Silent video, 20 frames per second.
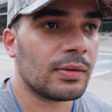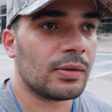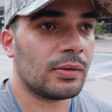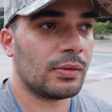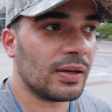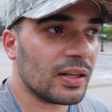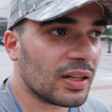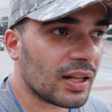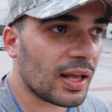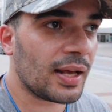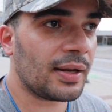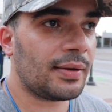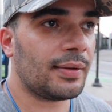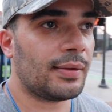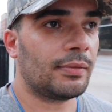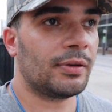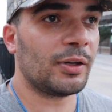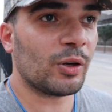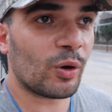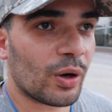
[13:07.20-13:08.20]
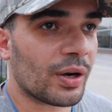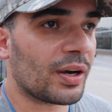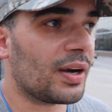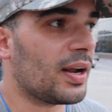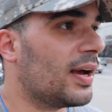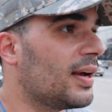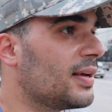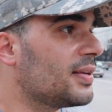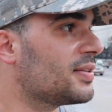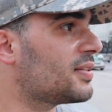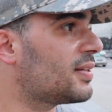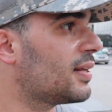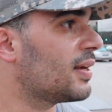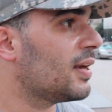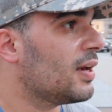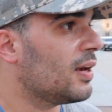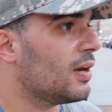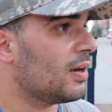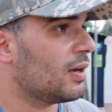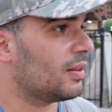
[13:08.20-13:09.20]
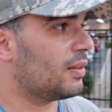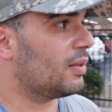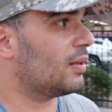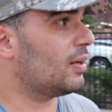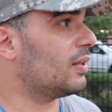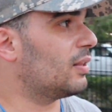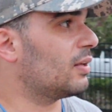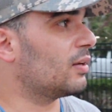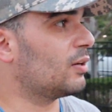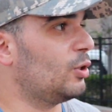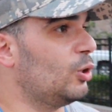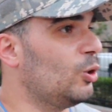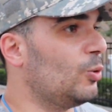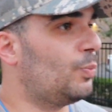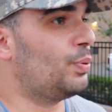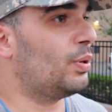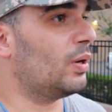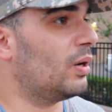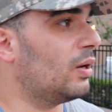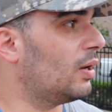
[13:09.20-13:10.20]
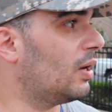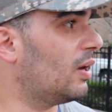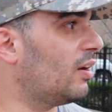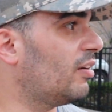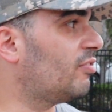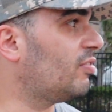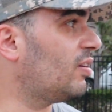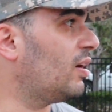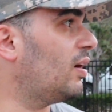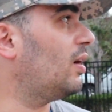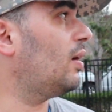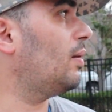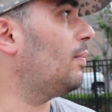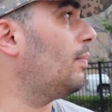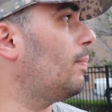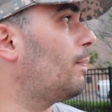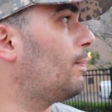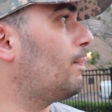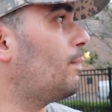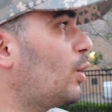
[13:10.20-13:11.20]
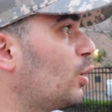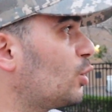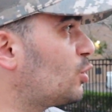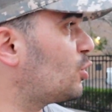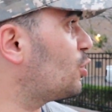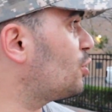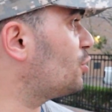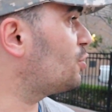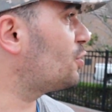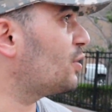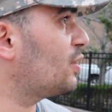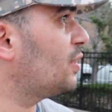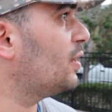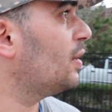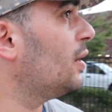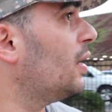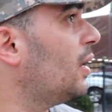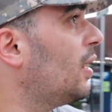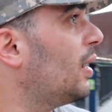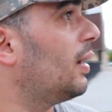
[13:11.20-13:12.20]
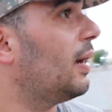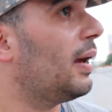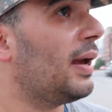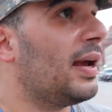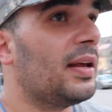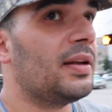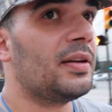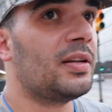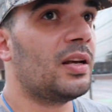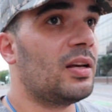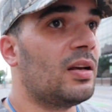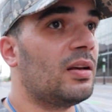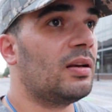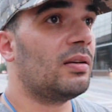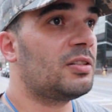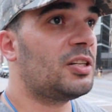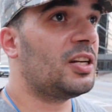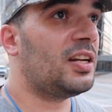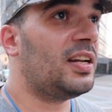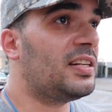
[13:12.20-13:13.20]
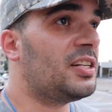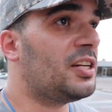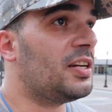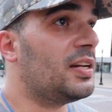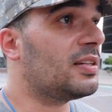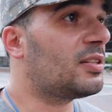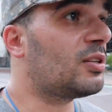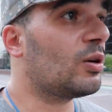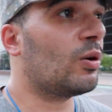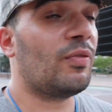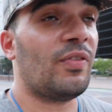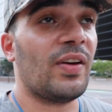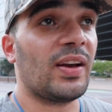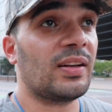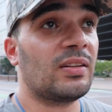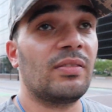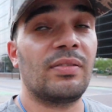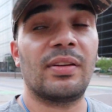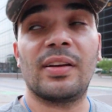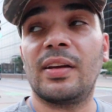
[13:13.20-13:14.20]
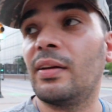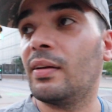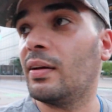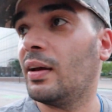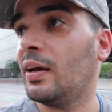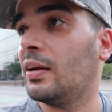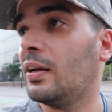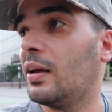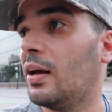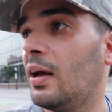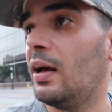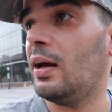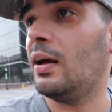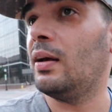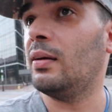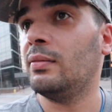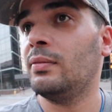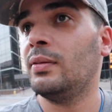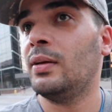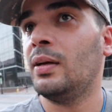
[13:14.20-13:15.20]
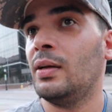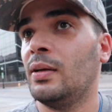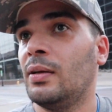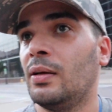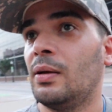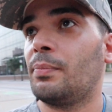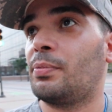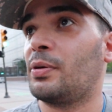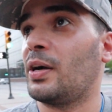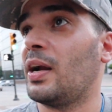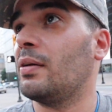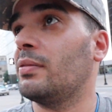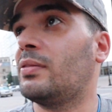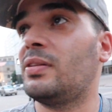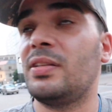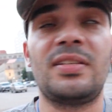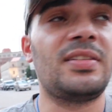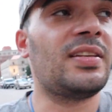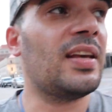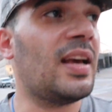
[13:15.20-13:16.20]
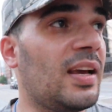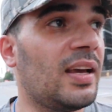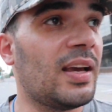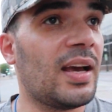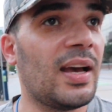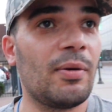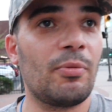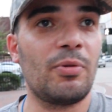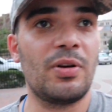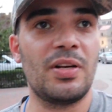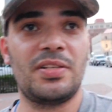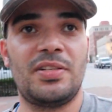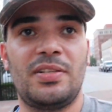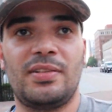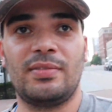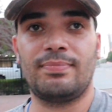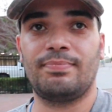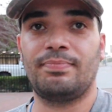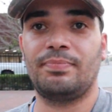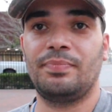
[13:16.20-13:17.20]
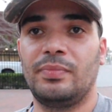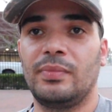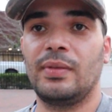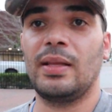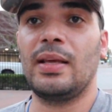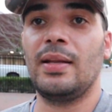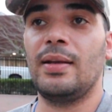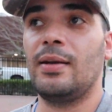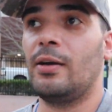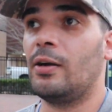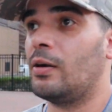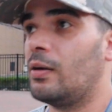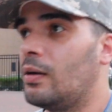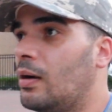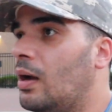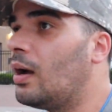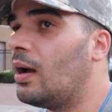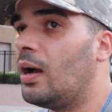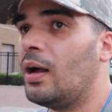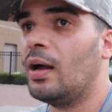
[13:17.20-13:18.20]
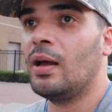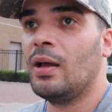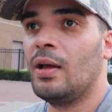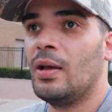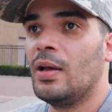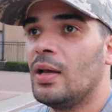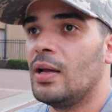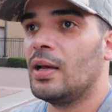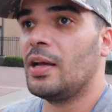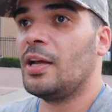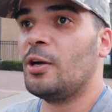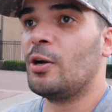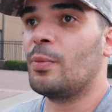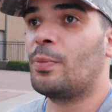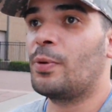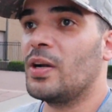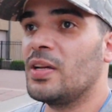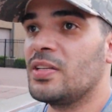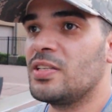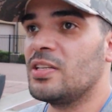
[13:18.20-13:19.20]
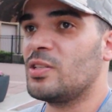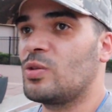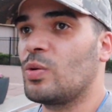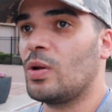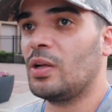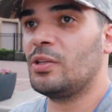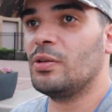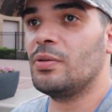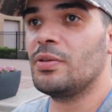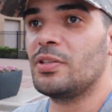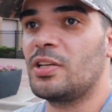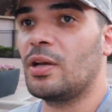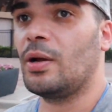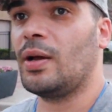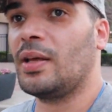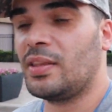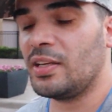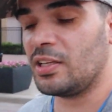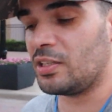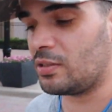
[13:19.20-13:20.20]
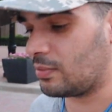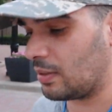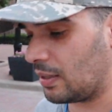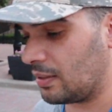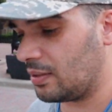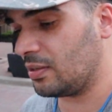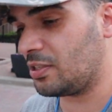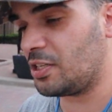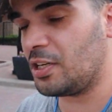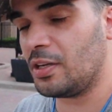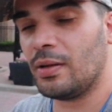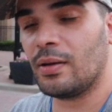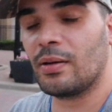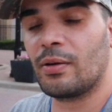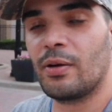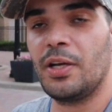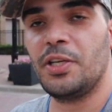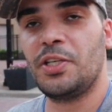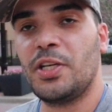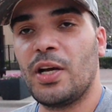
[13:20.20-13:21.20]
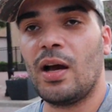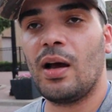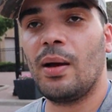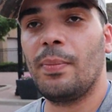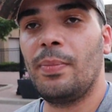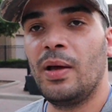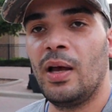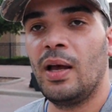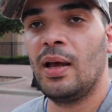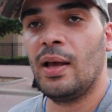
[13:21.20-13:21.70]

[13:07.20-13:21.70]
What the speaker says: reorganized the group of marchers, and she did so effectively. And proud to say I was in her presence while doing so. I think she did a great job.